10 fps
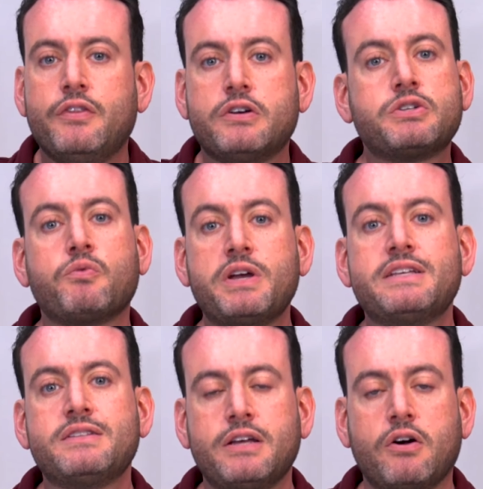There's a
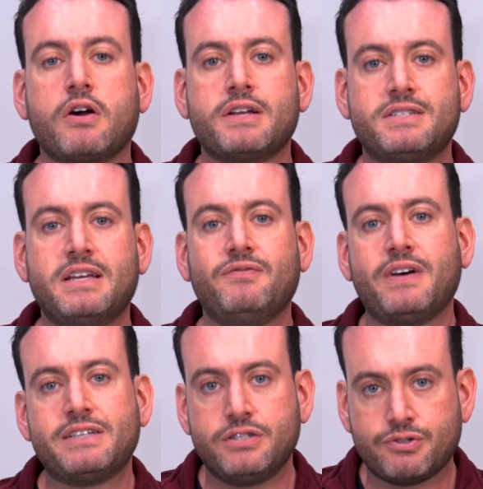reason that artists
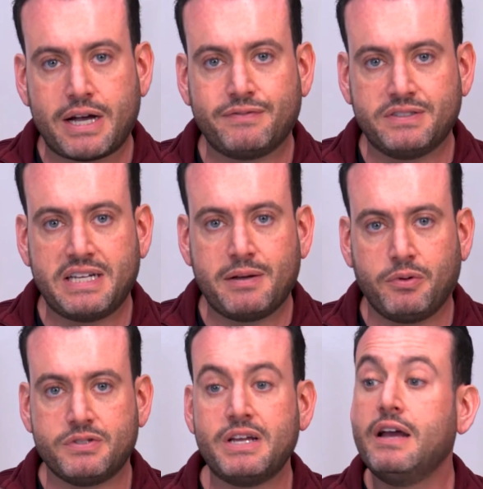invest in drafting
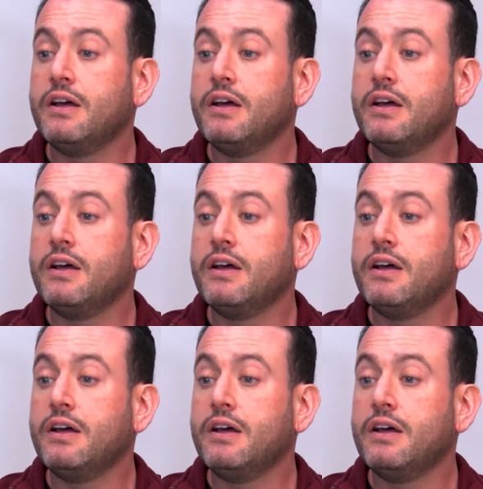tables.